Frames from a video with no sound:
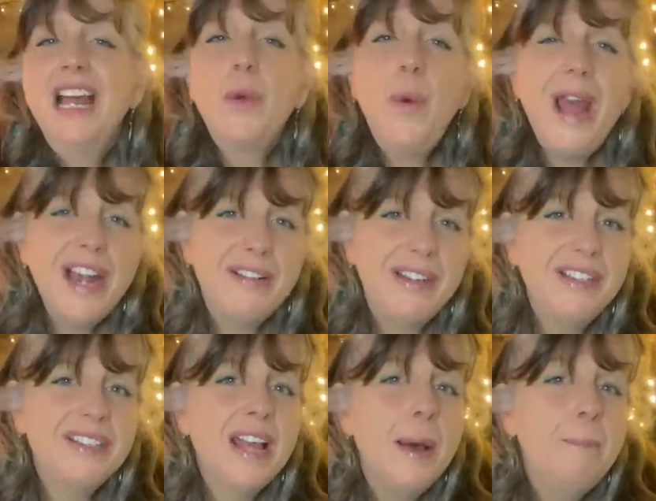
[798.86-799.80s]

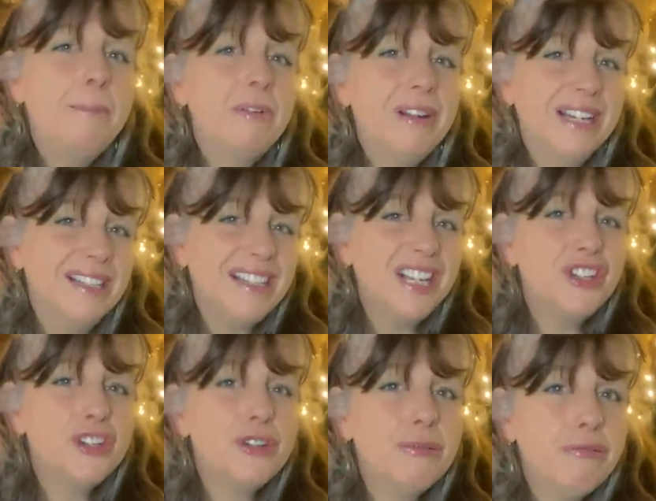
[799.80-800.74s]
Aquarius brings a
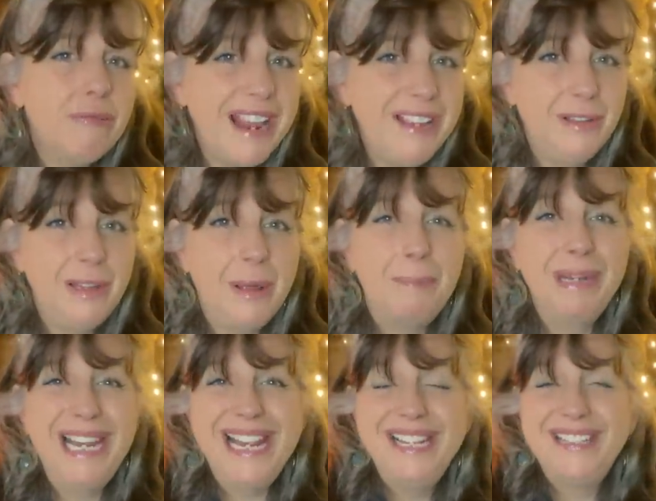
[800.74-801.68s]

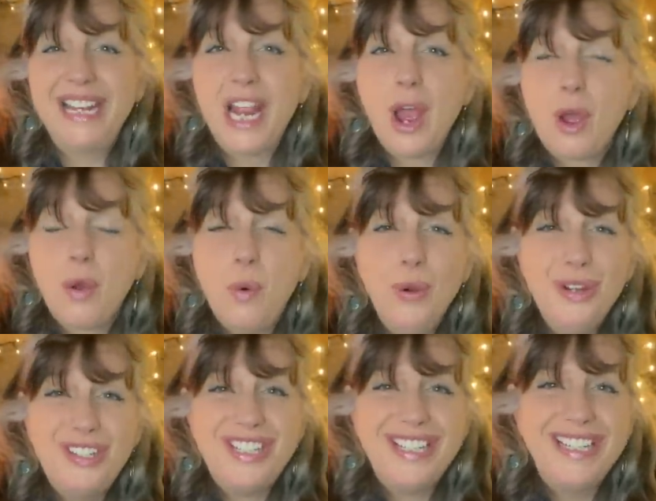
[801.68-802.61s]
trailblazing
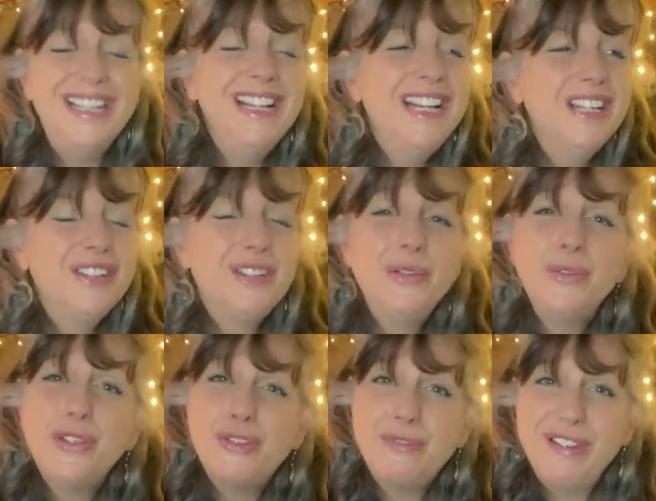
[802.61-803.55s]
quality to
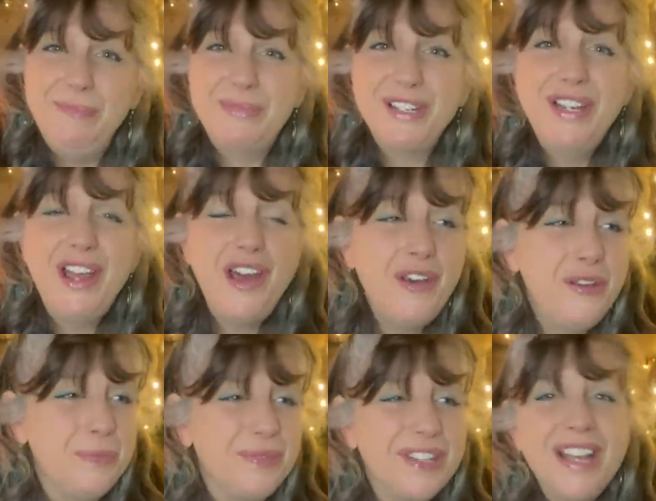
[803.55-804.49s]
your dreams and
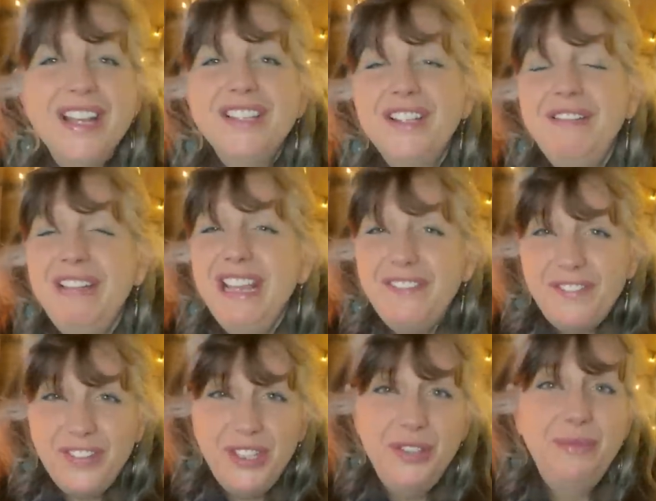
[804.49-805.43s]
hopes. So
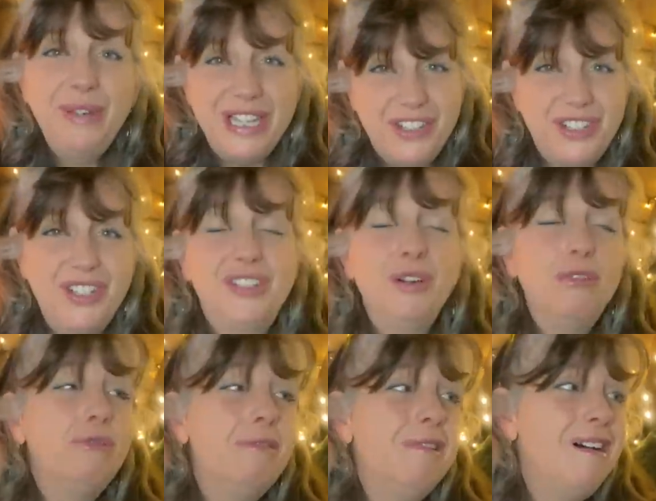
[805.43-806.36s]
if you wish to
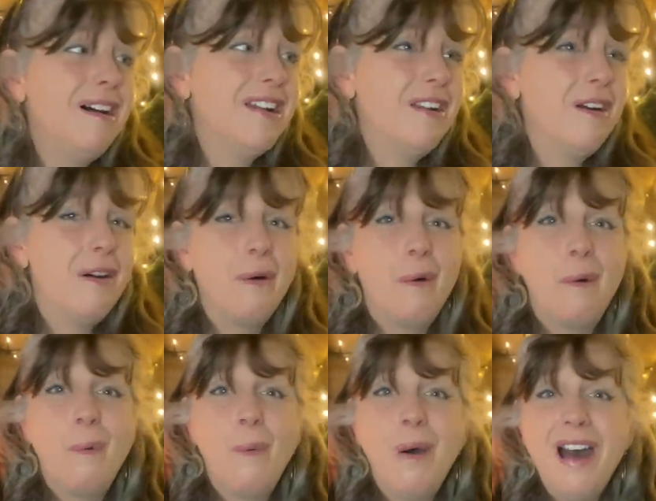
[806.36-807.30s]
run
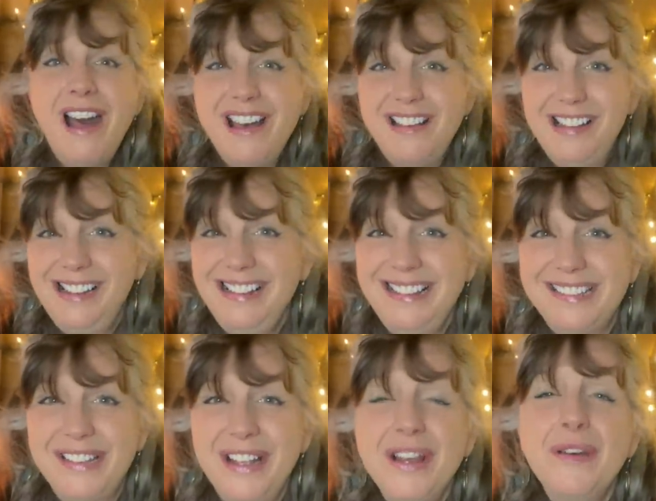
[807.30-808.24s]

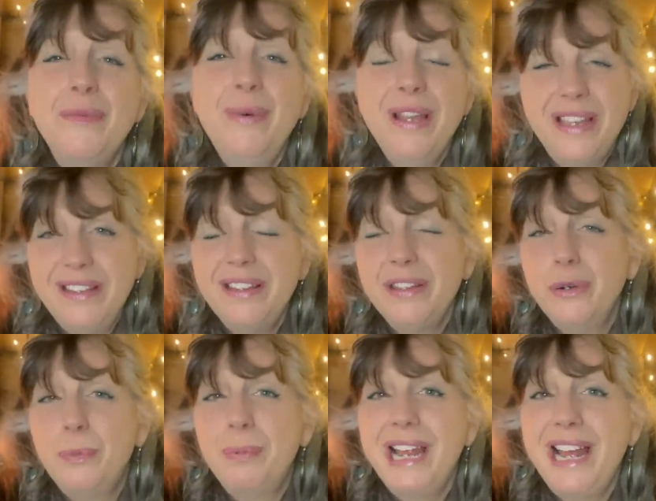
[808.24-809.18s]
wild with
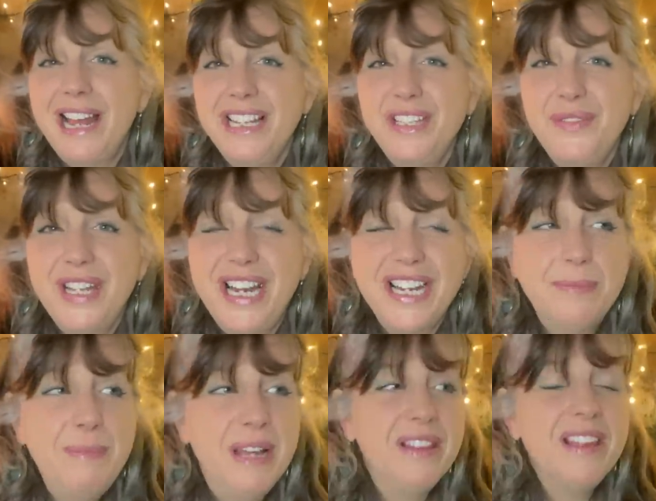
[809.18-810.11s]
your plans for the next
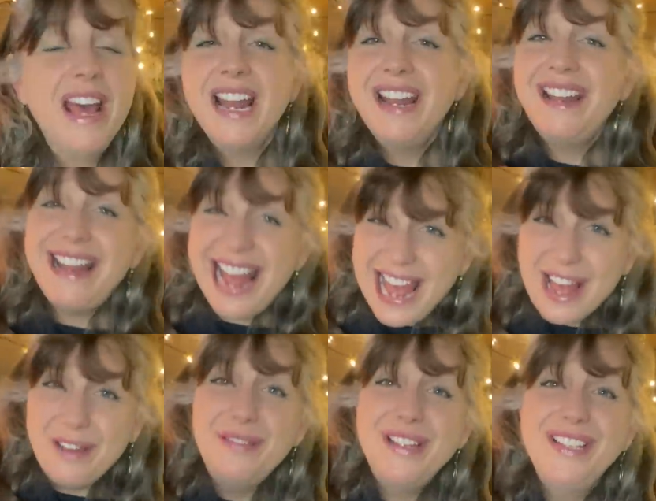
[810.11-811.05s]
month,
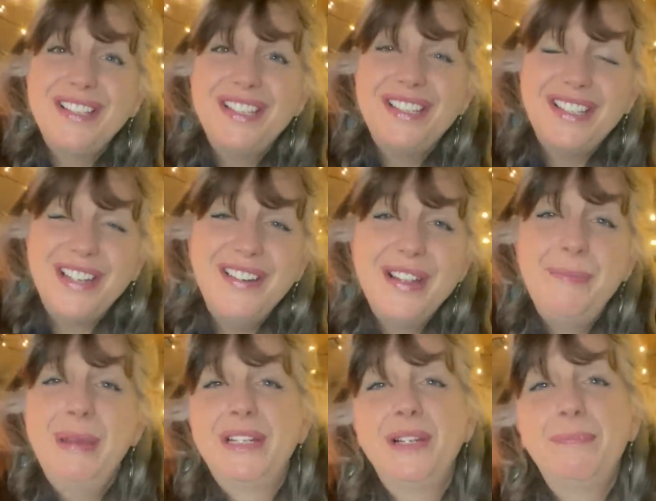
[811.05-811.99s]
now is the
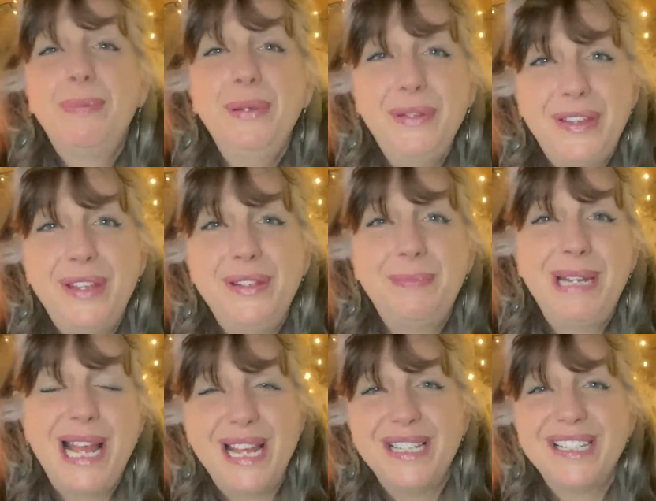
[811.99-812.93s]
time to put those
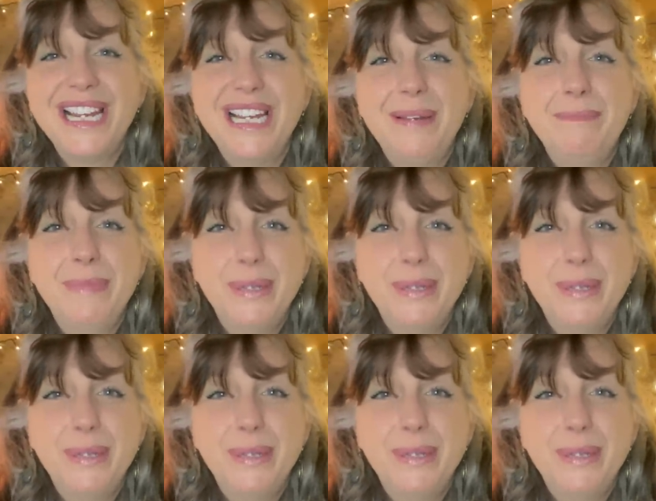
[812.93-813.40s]
plans in